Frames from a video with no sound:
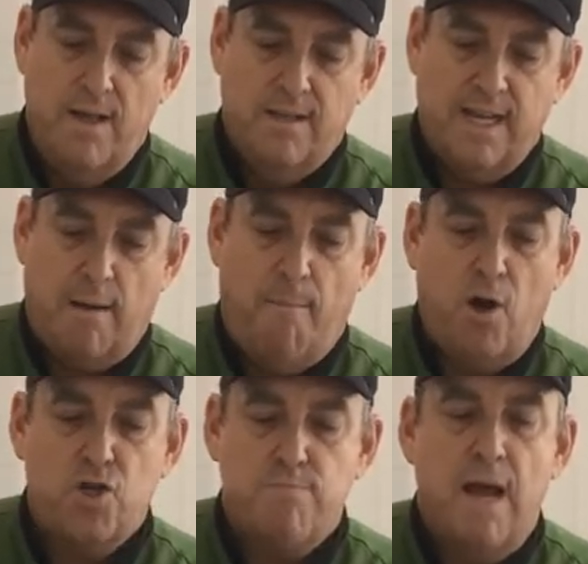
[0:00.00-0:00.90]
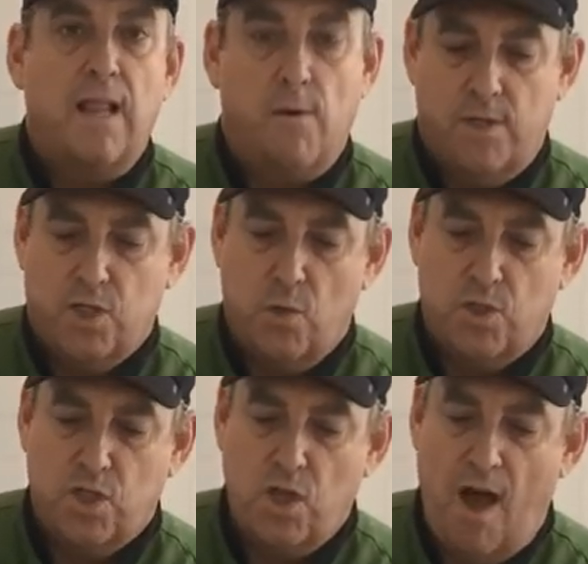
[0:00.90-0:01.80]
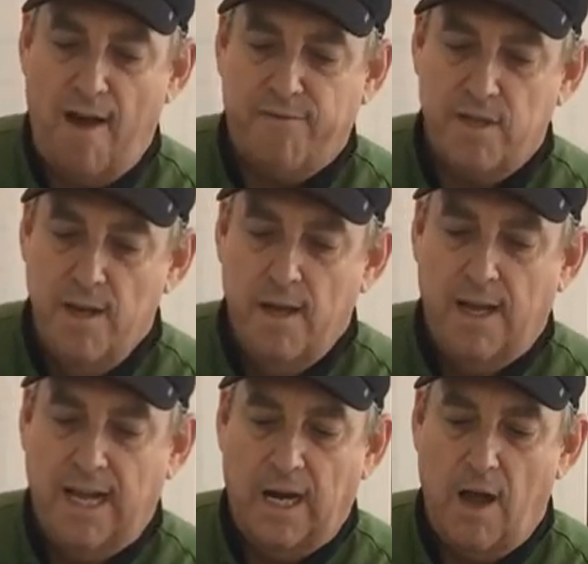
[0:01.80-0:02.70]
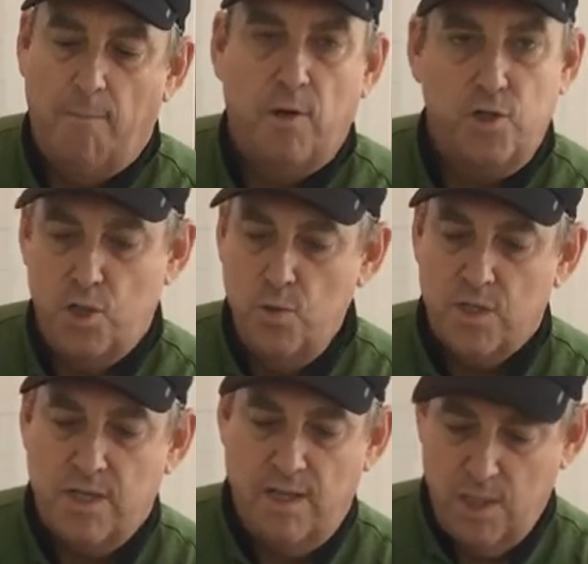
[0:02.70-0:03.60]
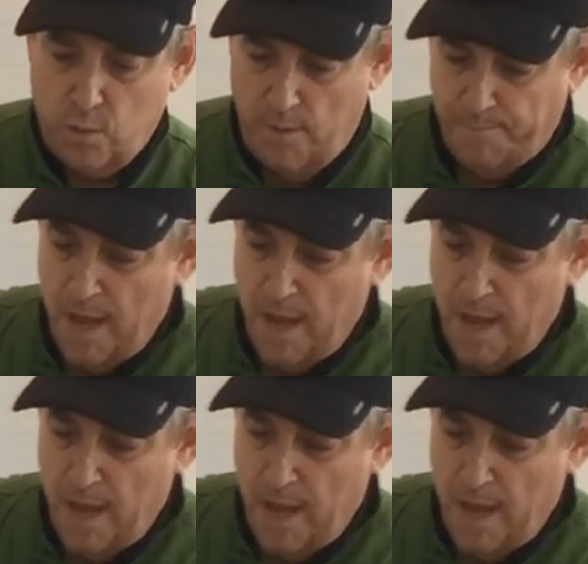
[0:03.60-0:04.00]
It's like a marshmallow, it's so soft going to get a lot more juice than this one.